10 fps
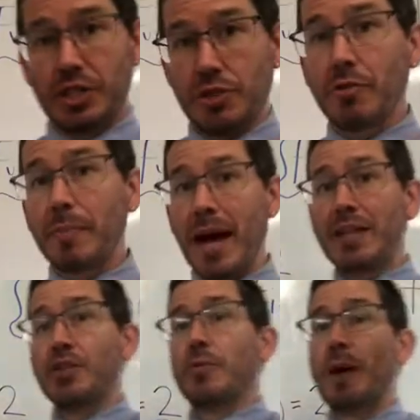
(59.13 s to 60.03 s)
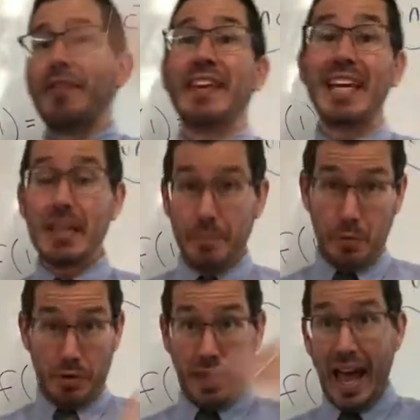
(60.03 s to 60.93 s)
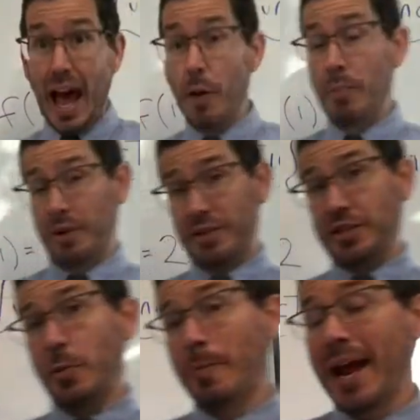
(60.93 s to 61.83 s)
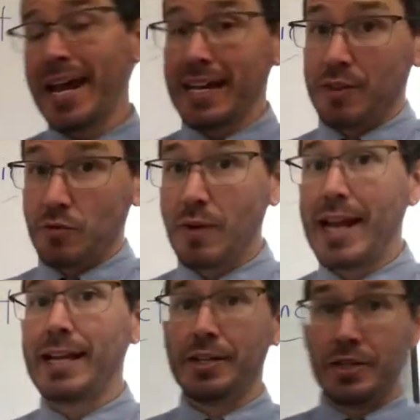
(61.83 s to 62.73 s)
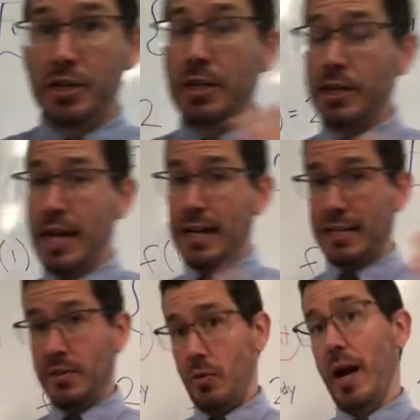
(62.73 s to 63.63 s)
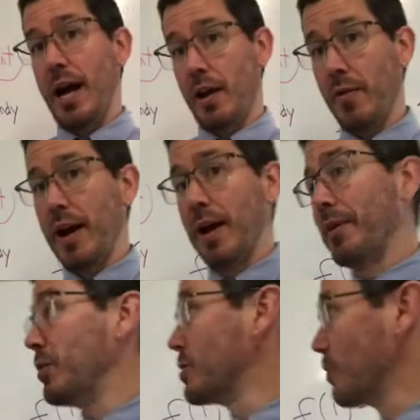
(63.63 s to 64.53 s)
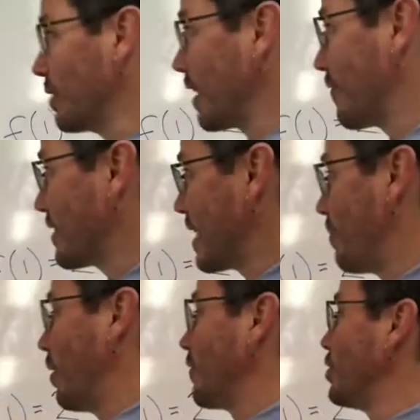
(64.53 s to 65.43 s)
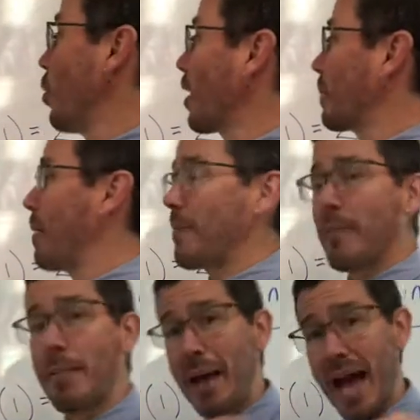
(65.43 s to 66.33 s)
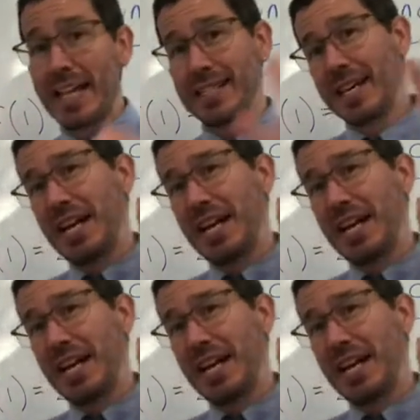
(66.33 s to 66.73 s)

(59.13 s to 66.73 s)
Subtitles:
to remind you about the input, the output, the domain, the range, the X and the Y, all right? use a real life example of York peppermint patties.